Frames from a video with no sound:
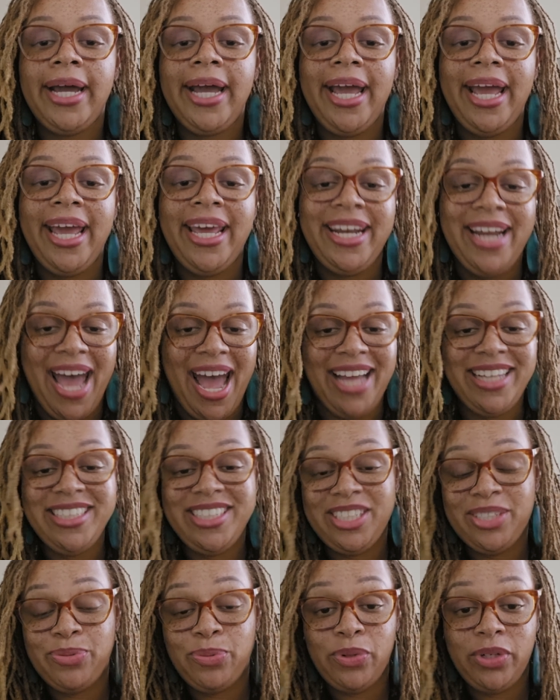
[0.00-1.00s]
And I
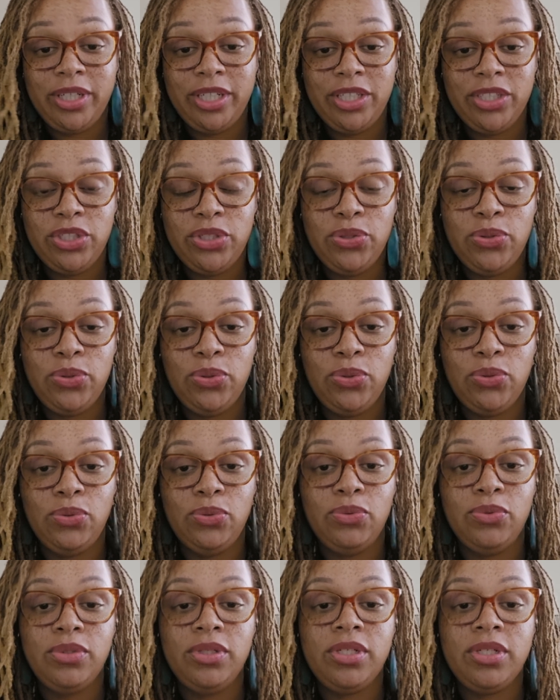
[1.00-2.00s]
just wanted
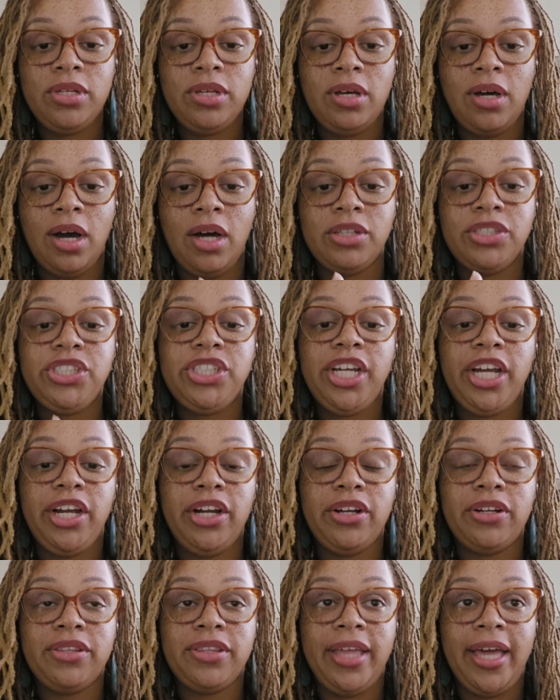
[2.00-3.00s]
to
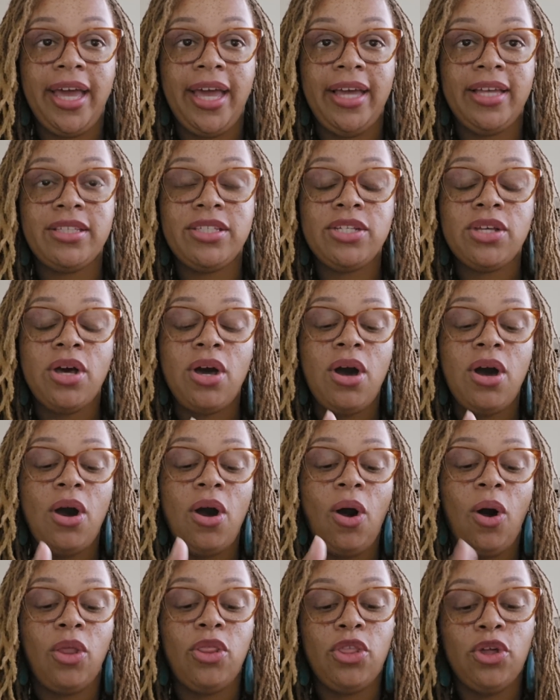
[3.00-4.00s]
share that
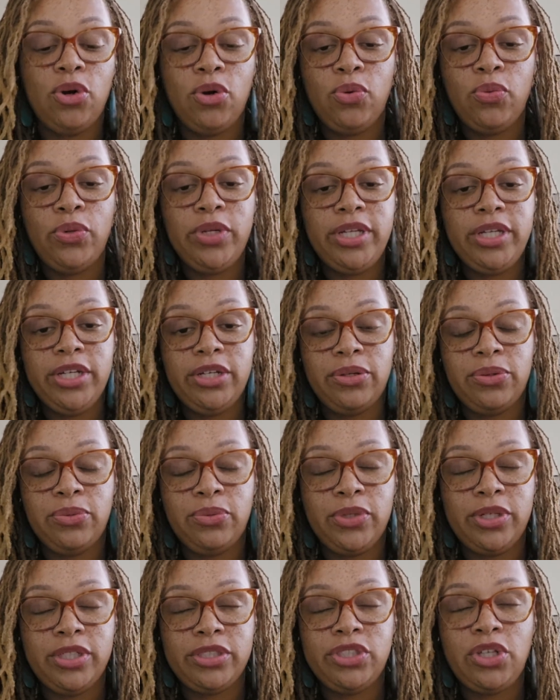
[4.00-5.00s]
although
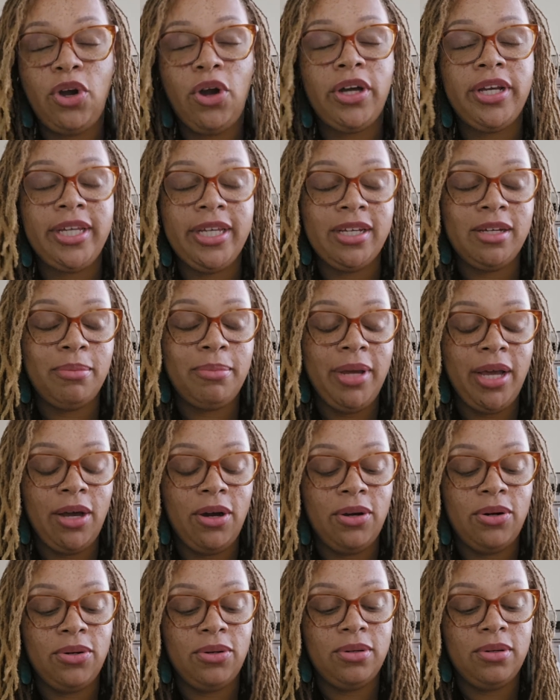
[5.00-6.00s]
we're talking
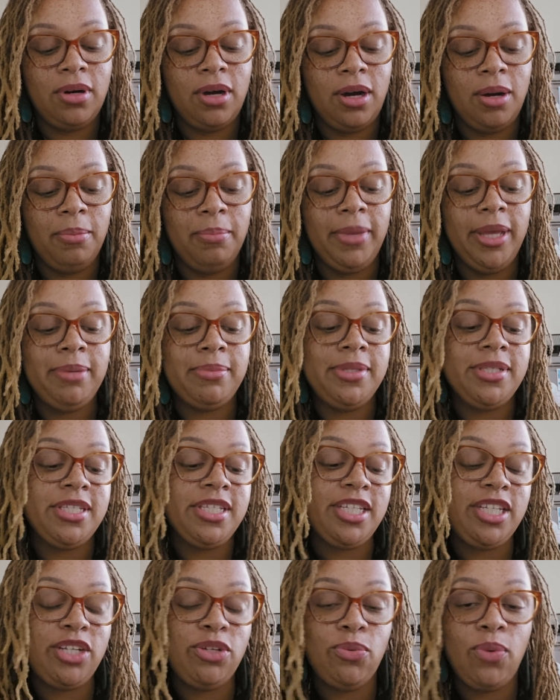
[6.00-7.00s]
about maybe
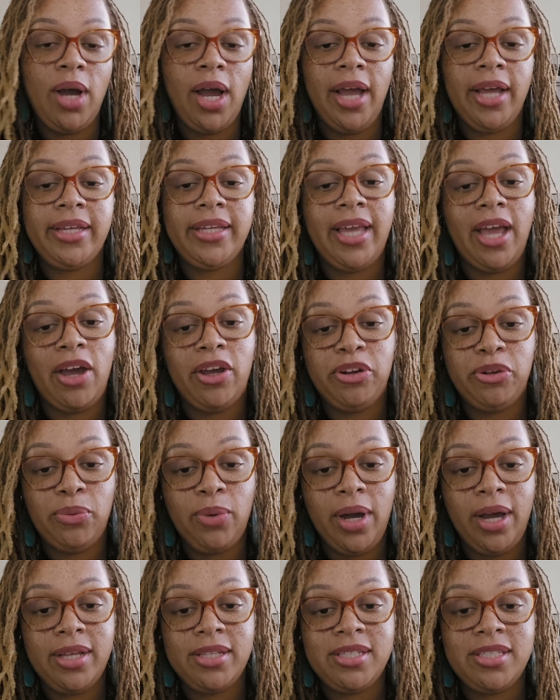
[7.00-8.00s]
citywide,
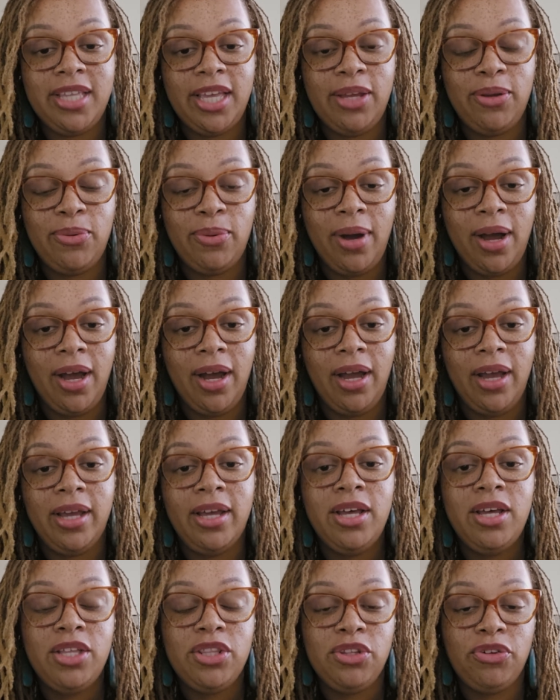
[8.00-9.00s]
countywide, statewide
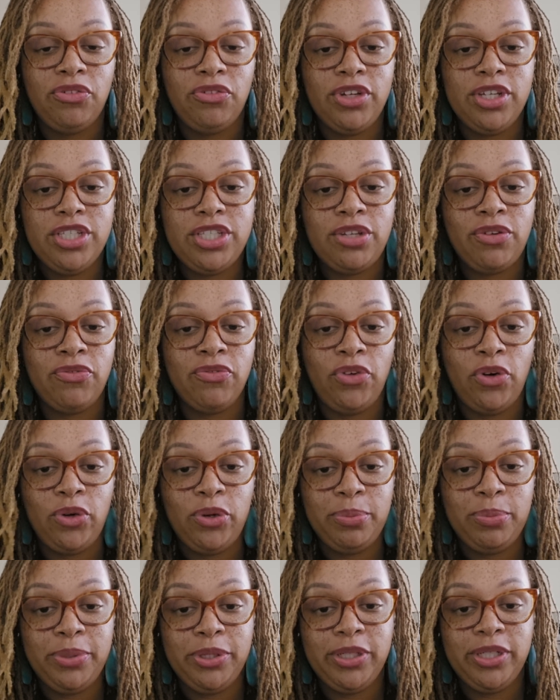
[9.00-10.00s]
risk and
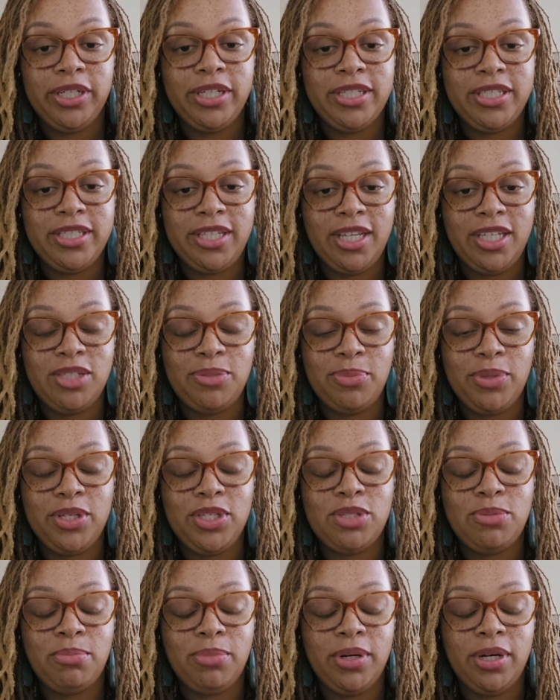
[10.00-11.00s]
vulnerability
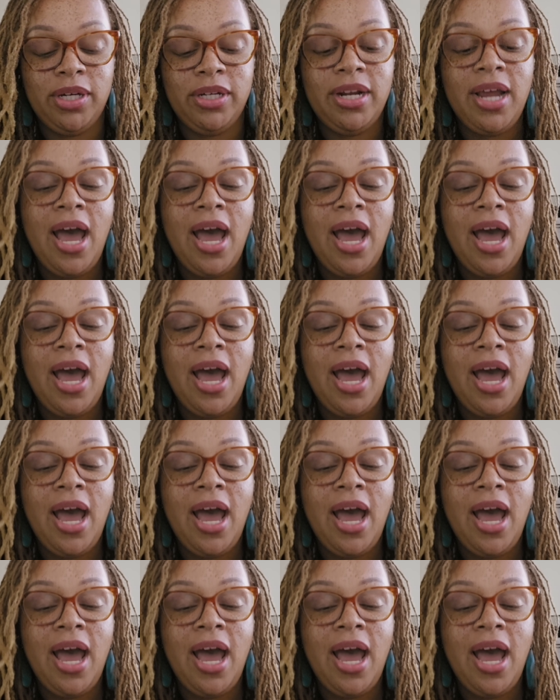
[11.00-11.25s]
assessments, but